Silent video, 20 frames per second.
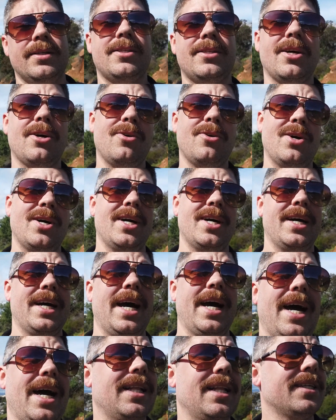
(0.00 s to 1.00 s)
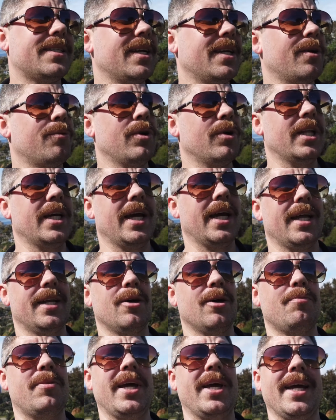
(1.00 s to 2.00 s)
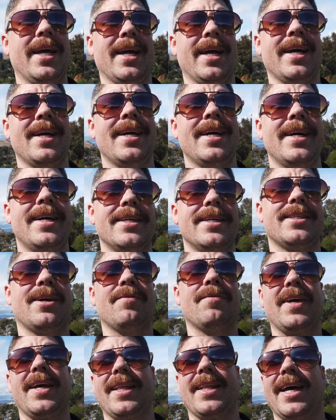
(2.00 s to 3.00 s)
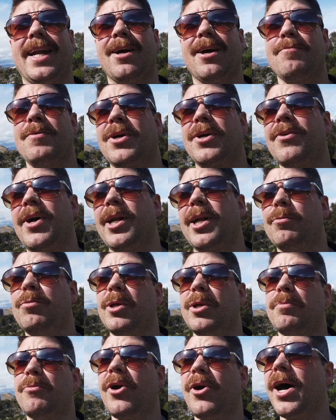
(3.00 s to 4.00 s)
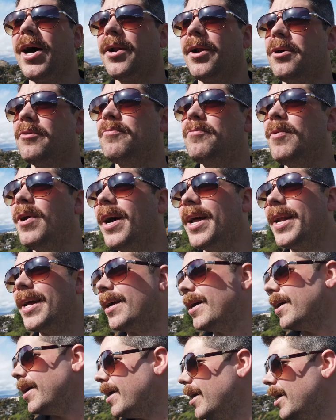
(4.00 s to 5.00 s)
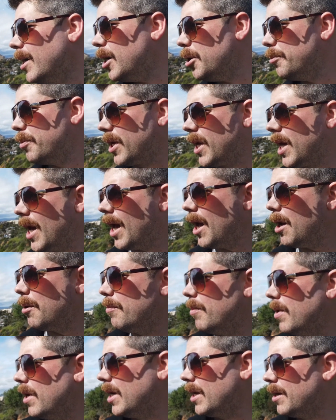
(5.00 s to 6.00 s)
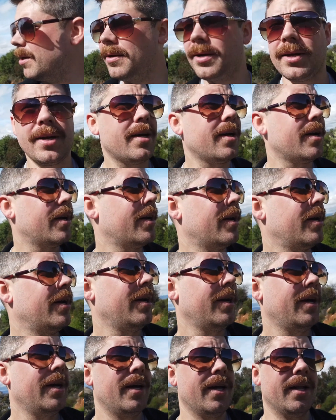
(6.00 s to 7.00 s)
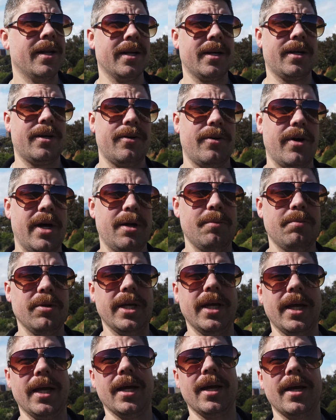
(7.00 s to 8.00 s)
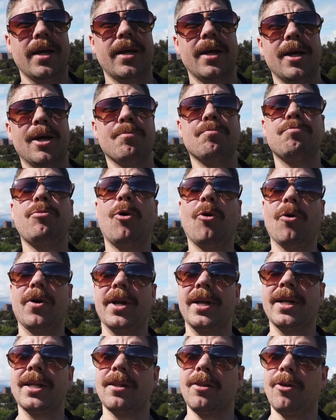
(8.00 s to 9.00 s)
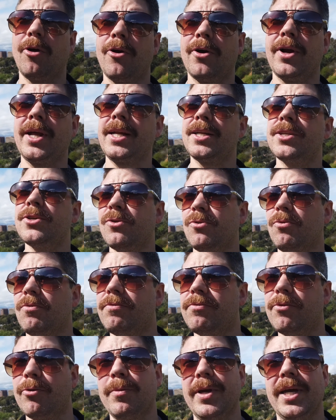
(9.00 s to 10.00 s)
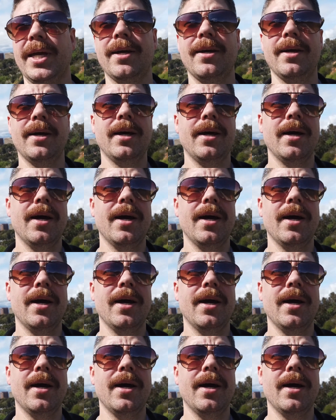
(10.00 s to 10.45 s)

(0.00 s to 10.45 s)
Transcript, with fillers: So ALiS didn't really end up being something that I'm incredibly proud of, but it became an an incredibly important learning tool for me.